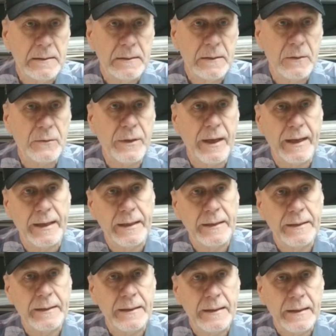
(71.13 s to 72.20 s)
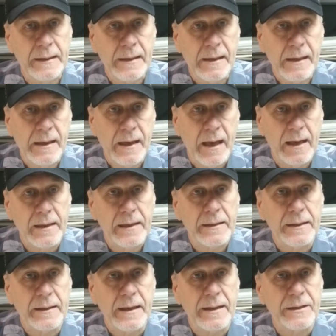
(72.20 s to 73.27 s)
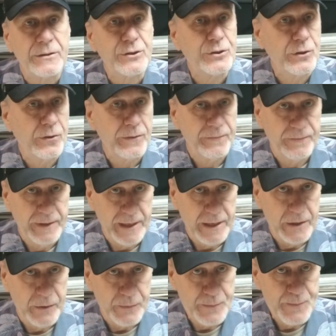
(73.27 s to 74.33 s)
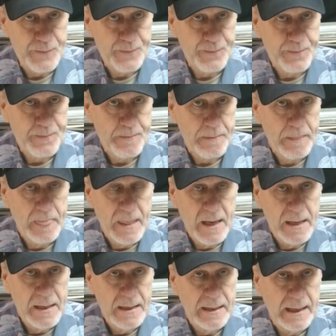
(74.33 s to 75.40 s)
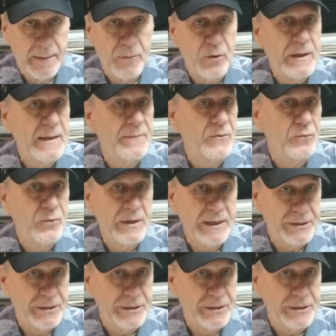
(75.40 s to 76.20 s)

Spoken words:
Okay, I got another short video. I'm gonna keep it really